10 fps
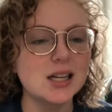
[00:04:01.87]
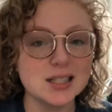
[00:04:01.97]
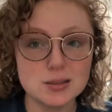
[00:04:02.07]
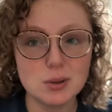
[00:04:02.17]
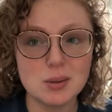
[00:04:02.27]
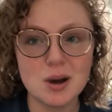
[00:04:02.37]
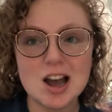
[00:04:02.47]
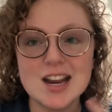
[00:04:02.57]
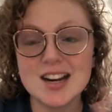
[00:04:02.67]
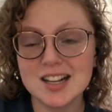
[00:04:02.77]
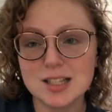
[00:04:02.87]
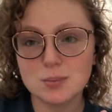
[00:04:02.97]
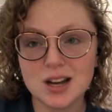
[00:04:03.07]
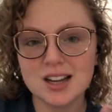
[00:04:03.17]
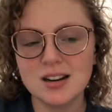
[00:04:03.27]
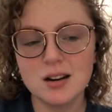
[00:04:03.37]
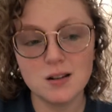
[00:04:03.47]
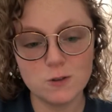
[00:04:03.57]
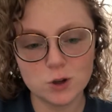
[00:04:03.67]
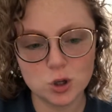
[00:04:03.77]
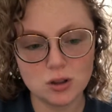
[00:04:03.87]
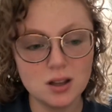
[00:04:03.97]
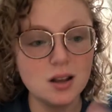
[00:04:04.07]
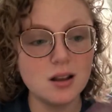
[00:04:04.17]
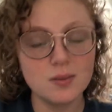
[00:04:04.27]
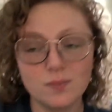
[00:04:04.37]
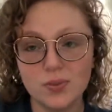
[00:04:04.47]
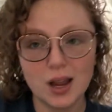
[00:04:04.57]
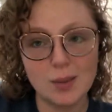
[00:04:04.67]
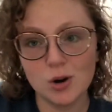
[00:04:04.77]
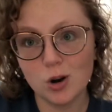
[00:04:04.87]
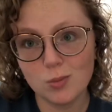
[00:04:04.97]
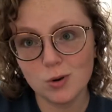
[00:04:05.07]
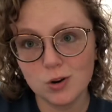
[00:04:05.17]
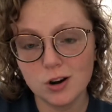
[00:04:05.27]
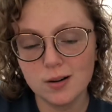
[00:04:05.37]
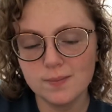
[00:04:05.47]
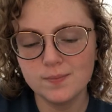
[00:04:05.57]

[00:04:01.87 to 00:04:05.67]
It's been mine. It's mine officially. I'm a homeowner.